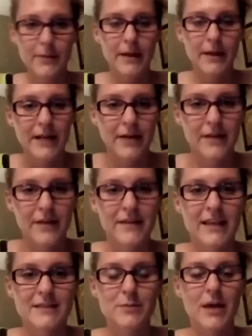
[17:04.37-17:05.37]
I mean, I don't have
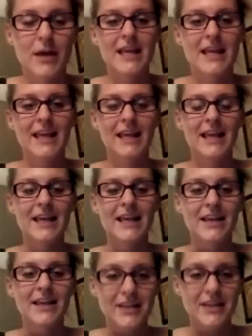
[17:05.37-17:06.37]
kids, but
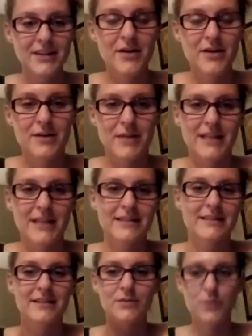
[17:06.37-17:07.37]
you know what I mean?
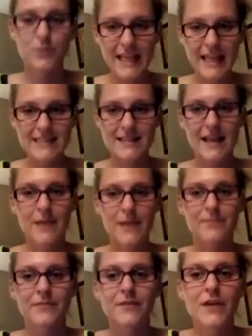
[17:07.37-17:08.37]
Relate to
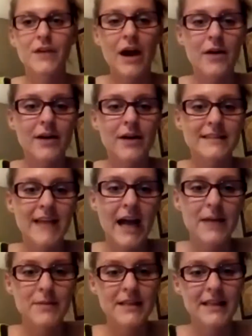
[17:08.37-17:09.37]
them, figure out a
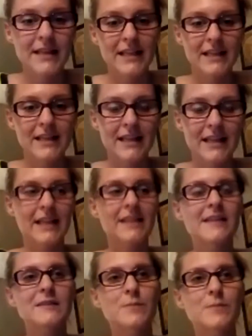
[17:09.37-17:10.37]
time in
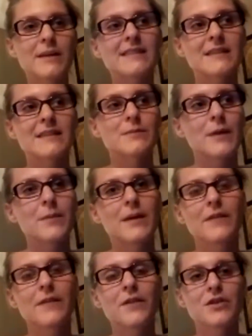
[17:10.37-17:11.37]
this business.
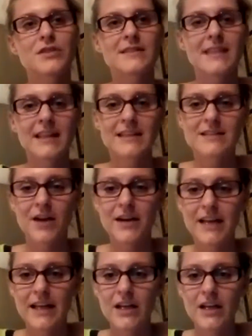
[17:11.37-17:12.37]
Maybe if you're just getting
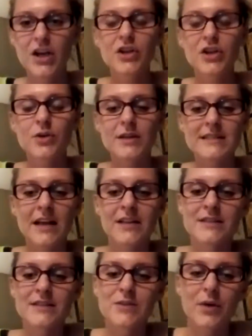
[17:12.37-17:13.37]
started, you can tell
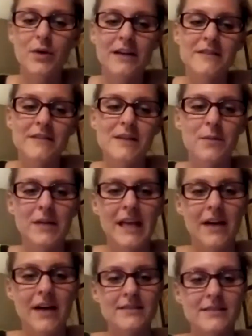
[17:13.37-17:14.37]
a story of somebody
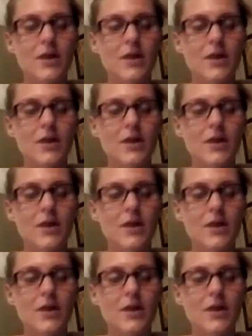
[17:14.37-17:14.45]
else.